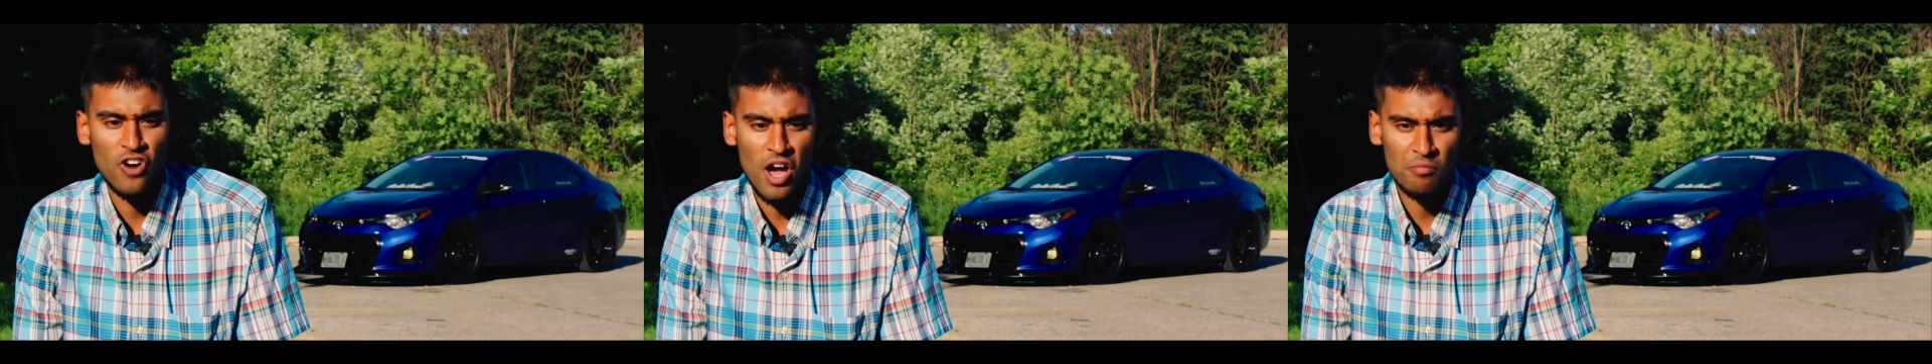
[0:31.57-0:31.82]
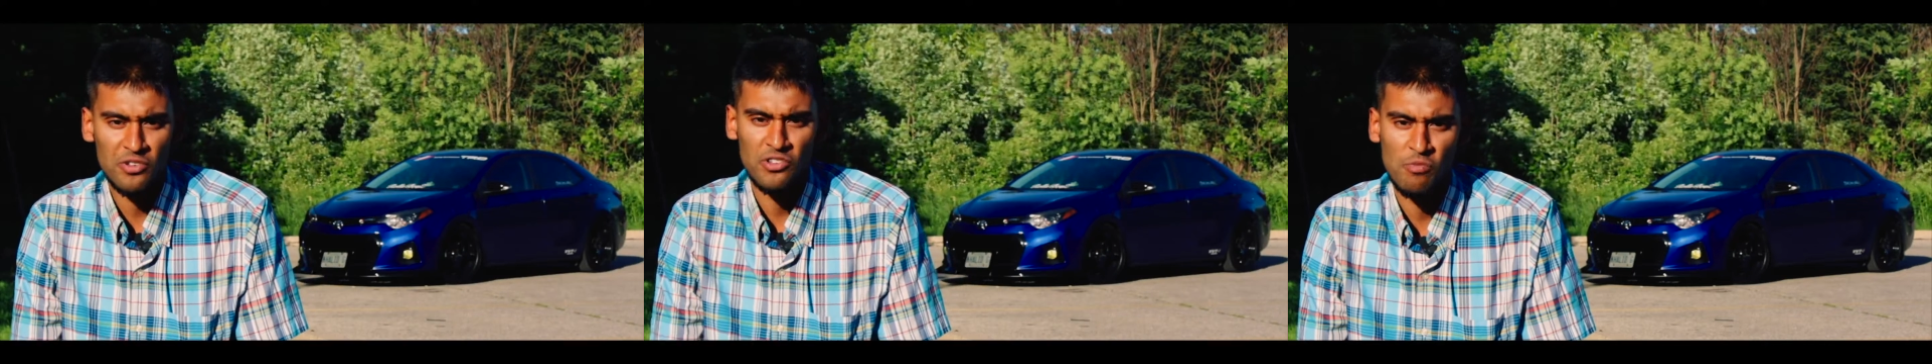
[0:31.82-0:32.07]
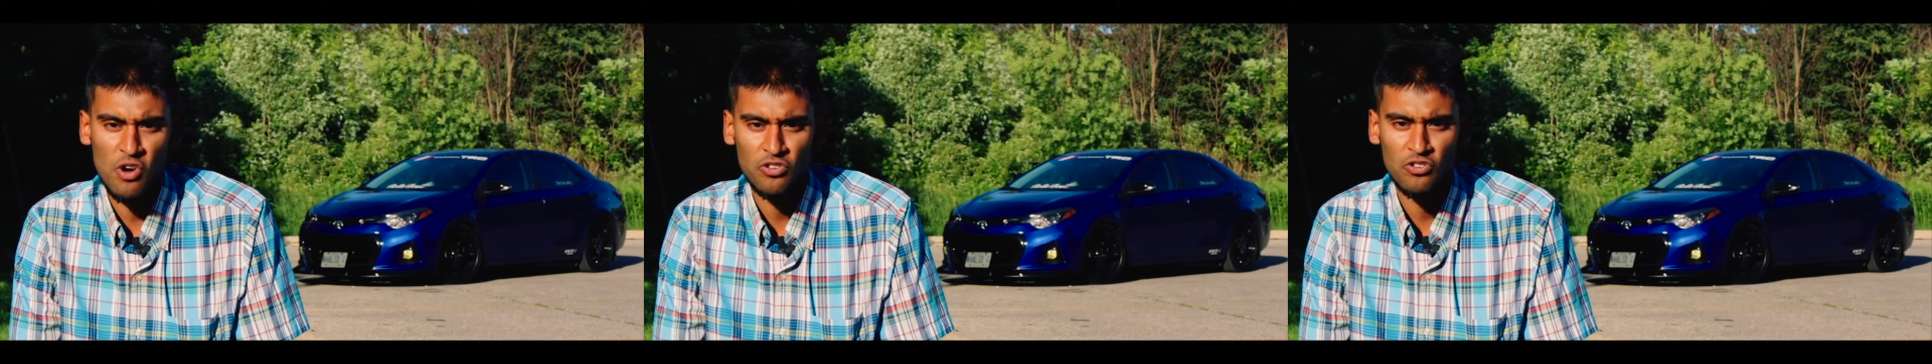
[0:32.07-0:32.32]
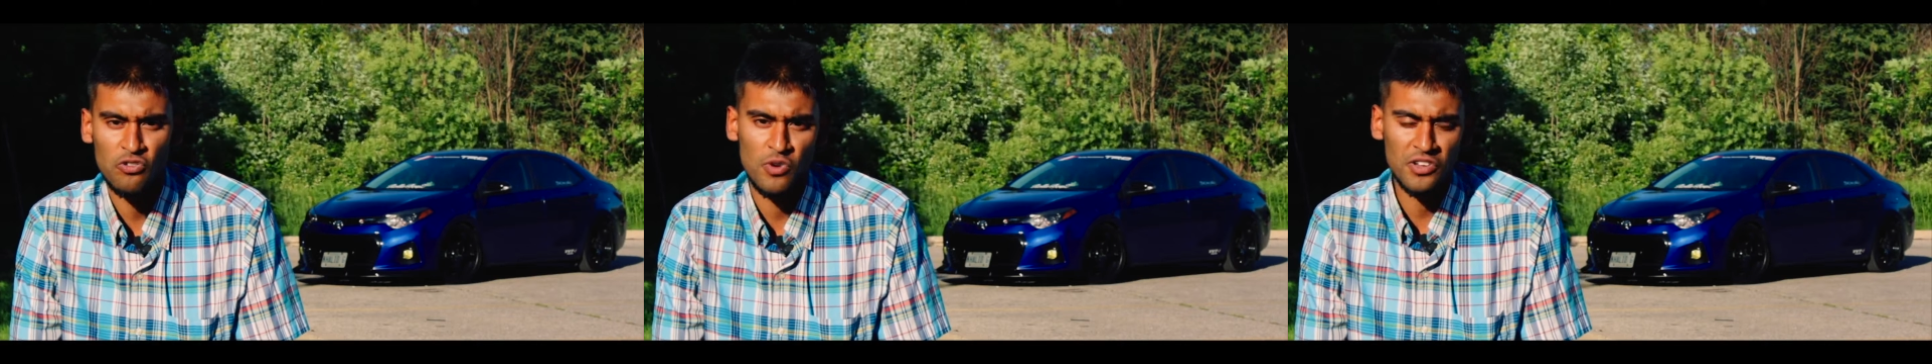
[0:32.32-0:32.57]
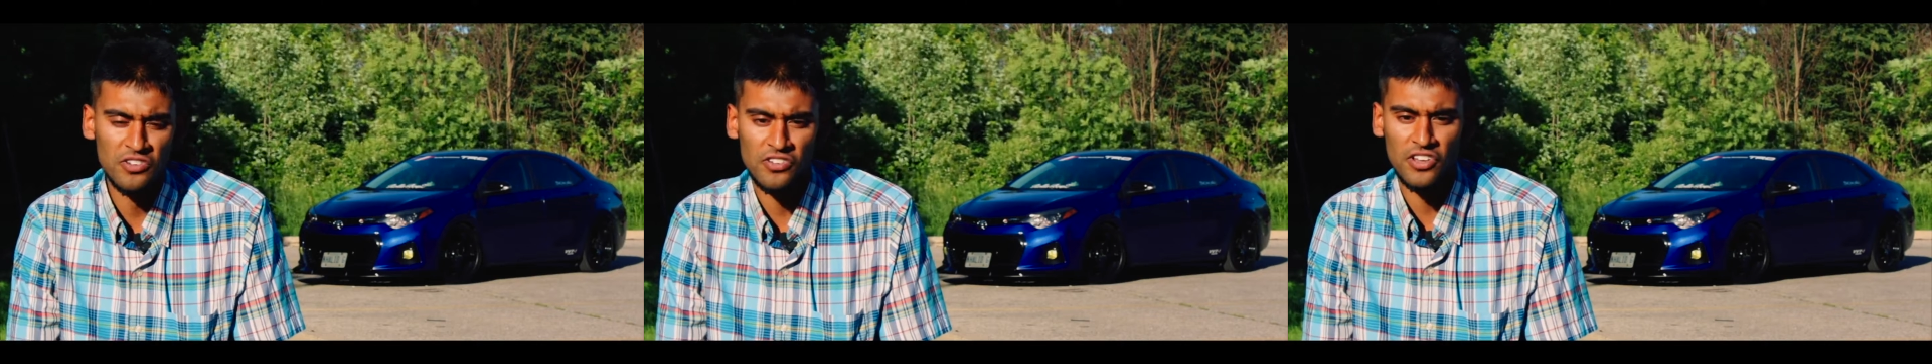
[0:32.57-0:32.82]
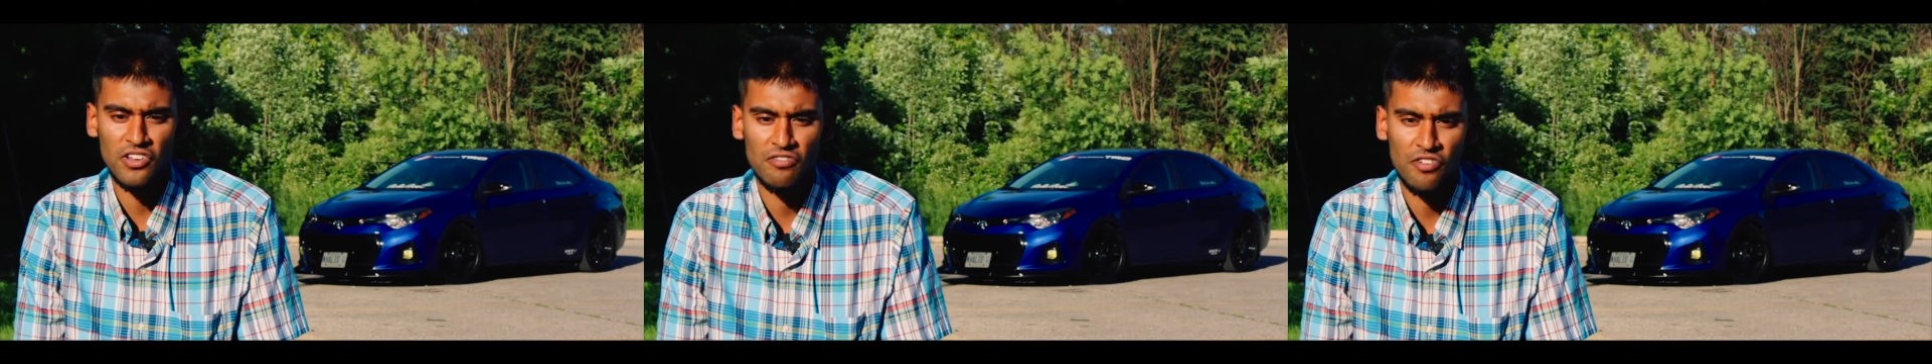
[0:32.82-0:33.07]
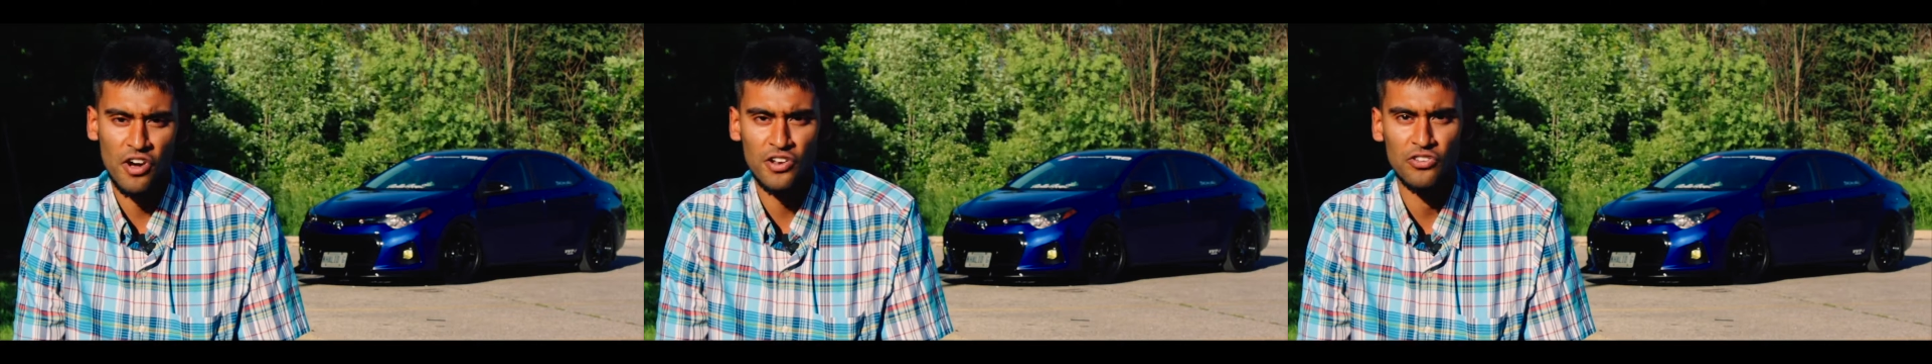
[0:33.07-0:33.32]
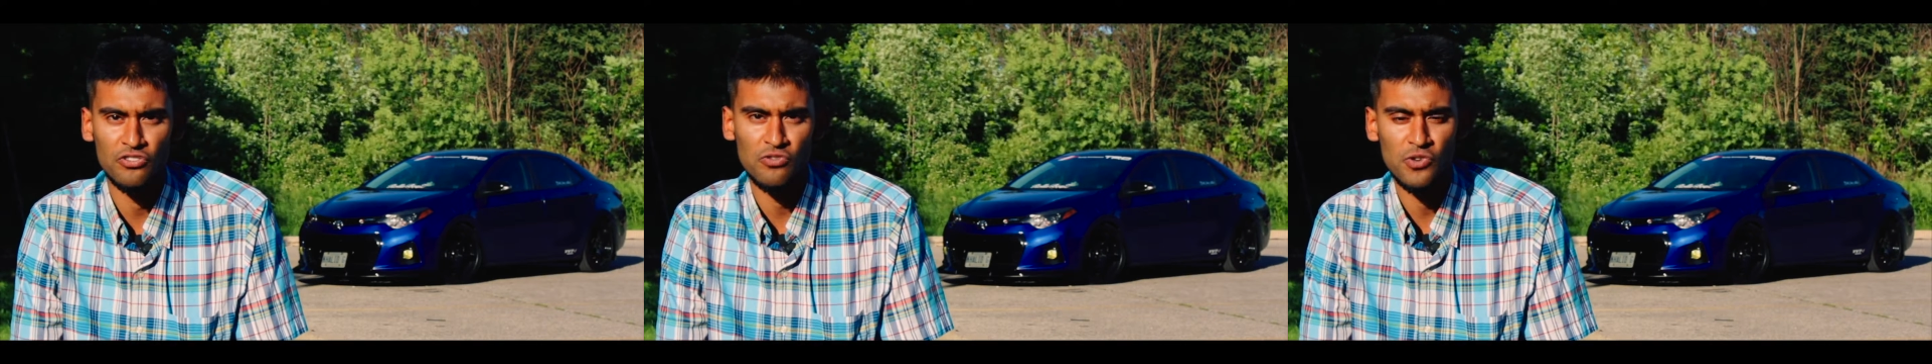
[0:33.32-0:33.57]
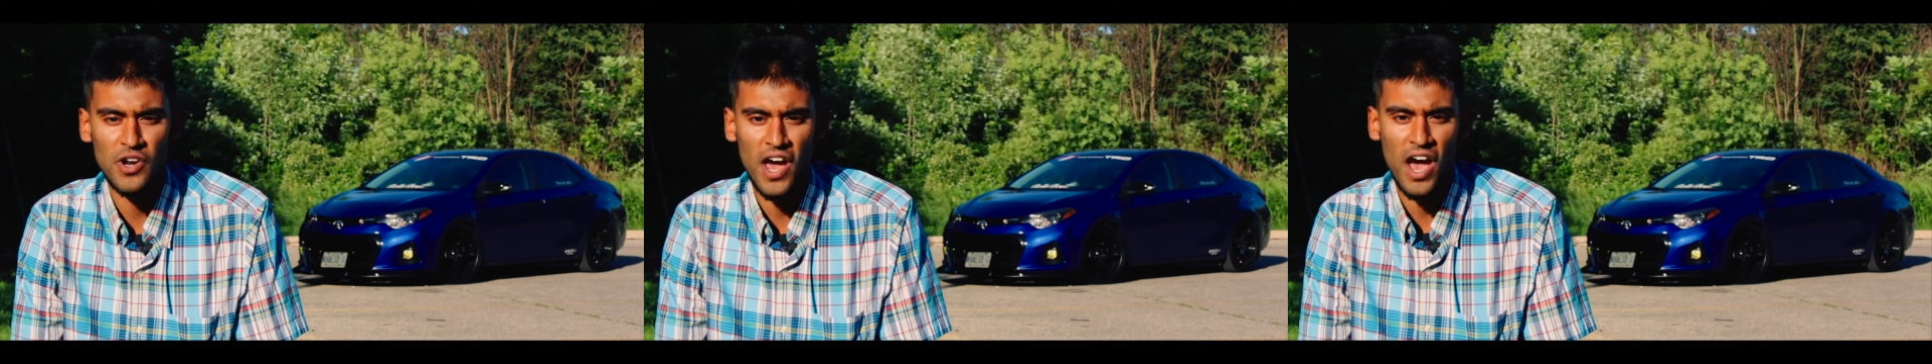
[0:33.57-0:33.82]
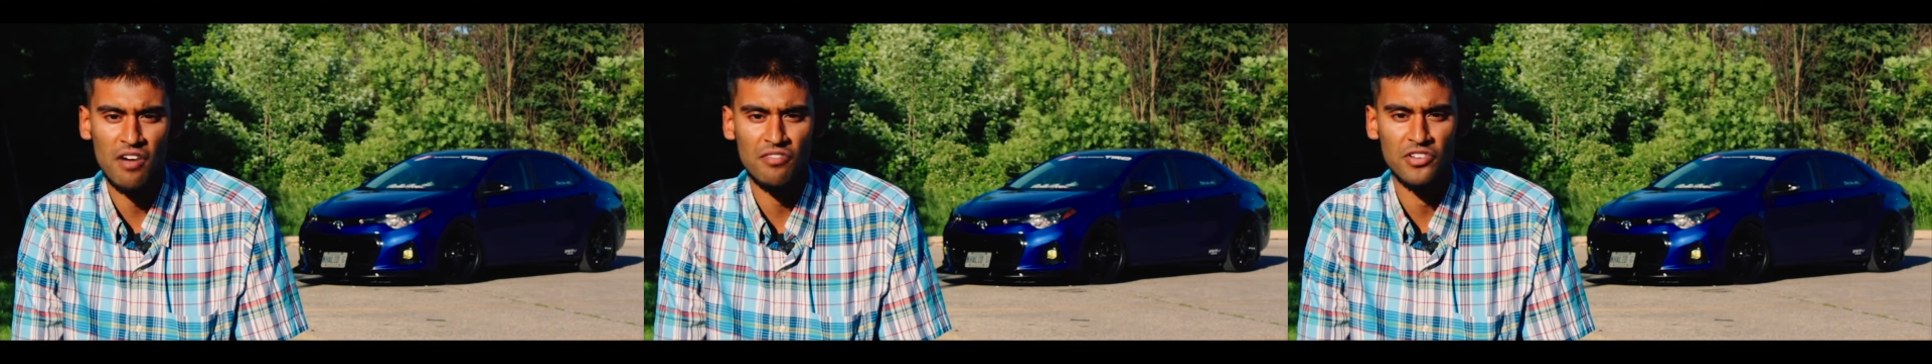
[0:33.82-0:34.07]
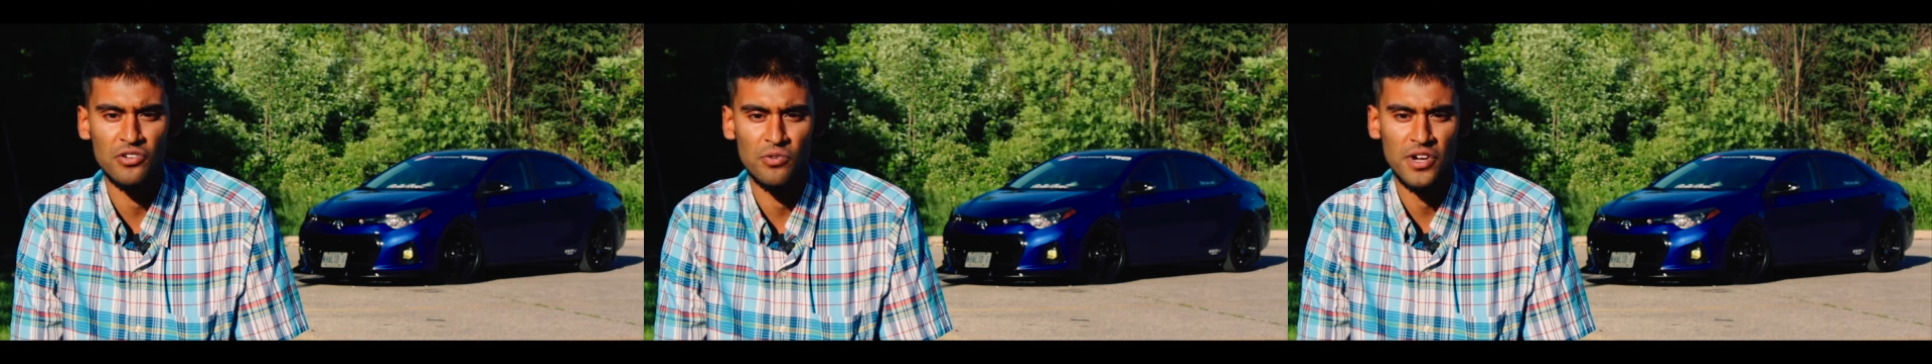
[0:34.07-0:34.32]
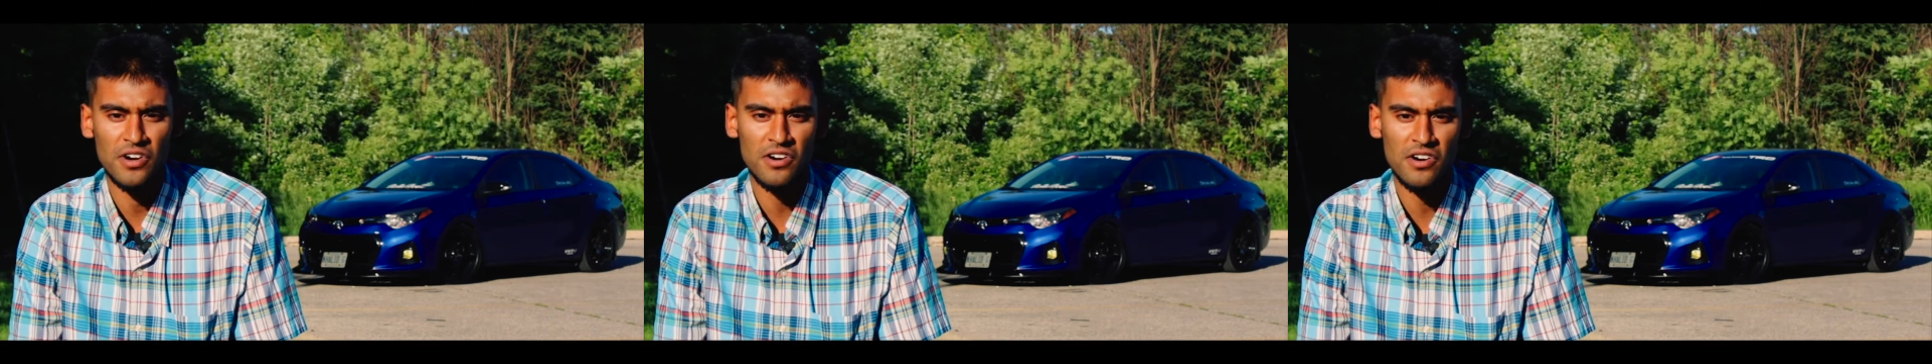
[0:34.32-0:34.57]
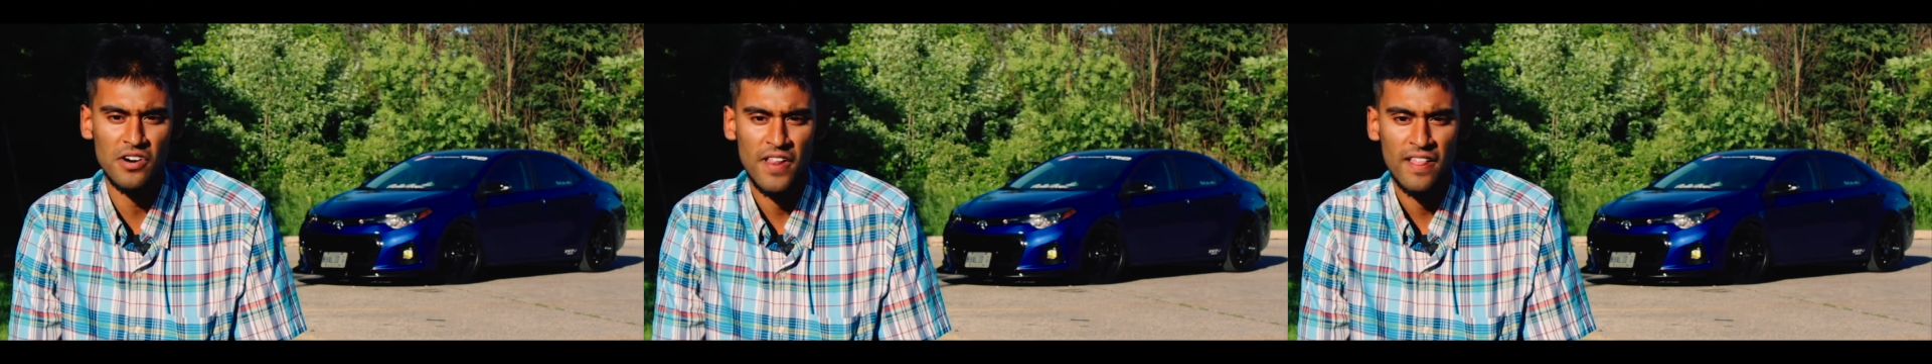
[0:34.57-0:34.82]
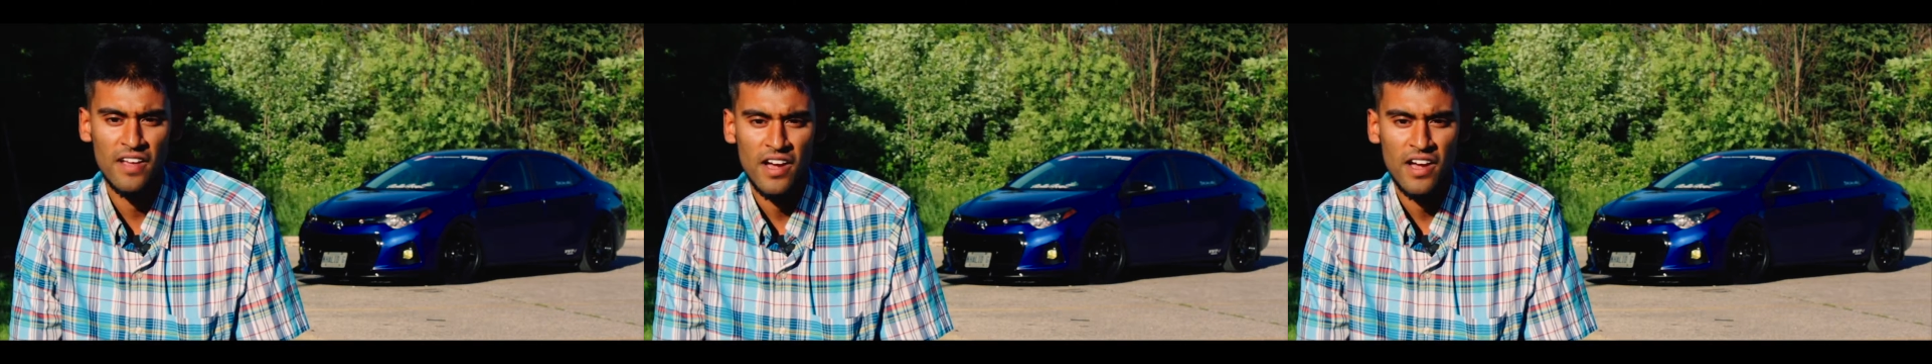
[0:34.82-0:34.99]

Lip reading: drop is about 2 inches at the front and 2.5 at the rear.